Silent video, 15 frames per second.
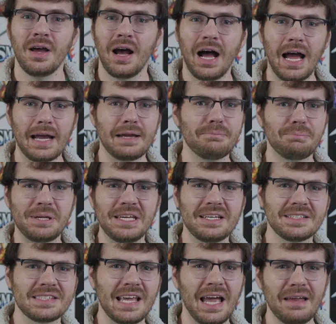high
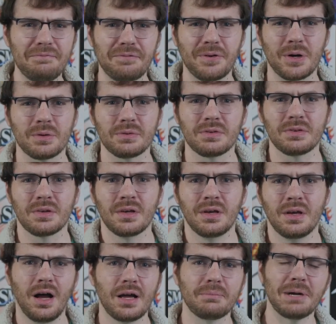impedance headphones.
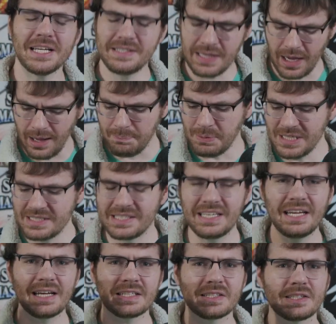On my Topping
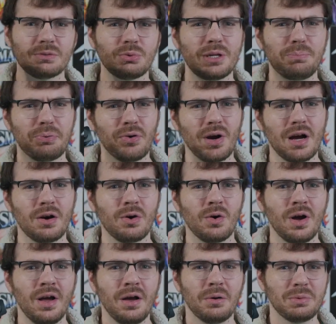DX3 Pro,
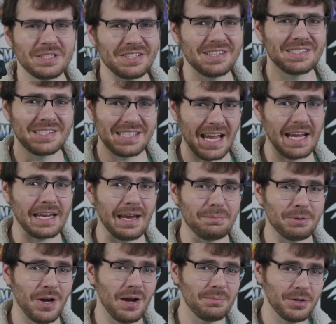which is a DAC
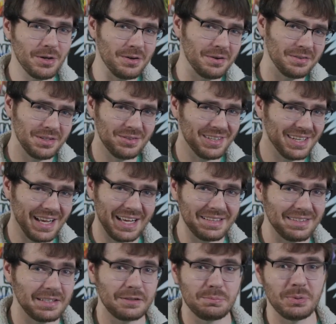amp combo unit, I
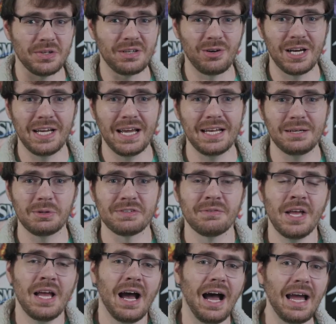think it's pretty great. Anyways,
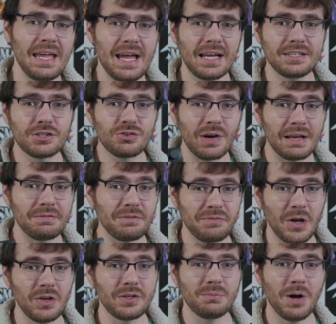I had to drive the
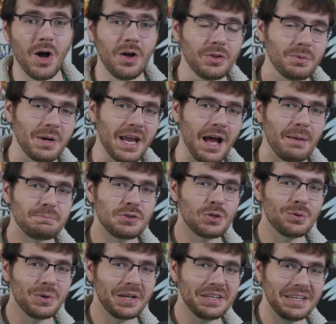volume all the way up
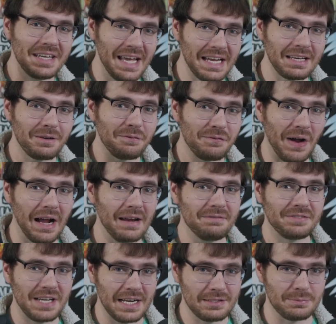to
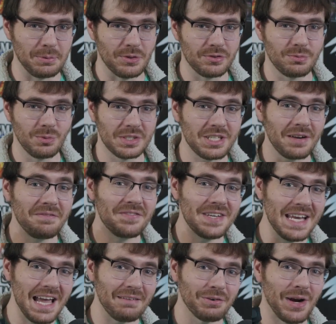-5 decibels, which I've
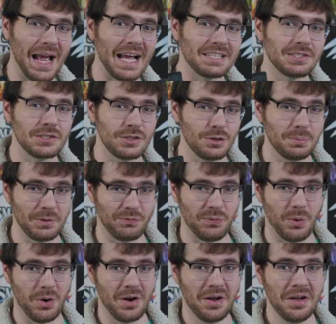never had to do
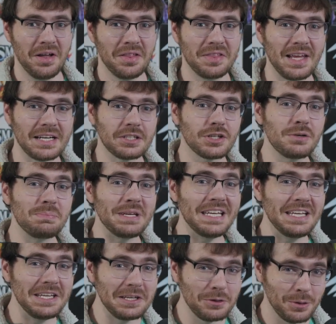before. That should be
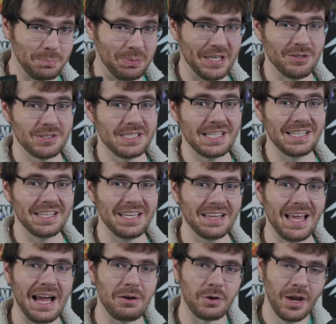ear-piercingly
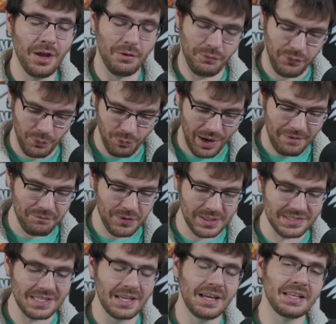loud. For
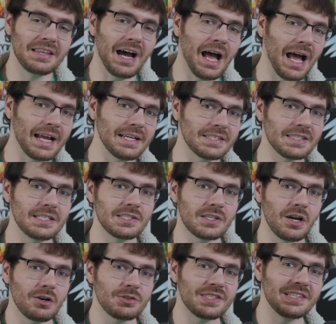reference, the highest this
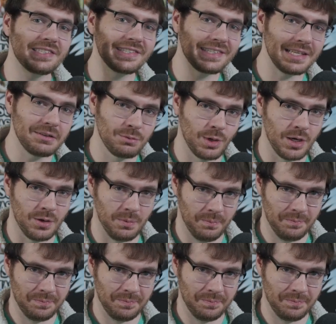goes is 0.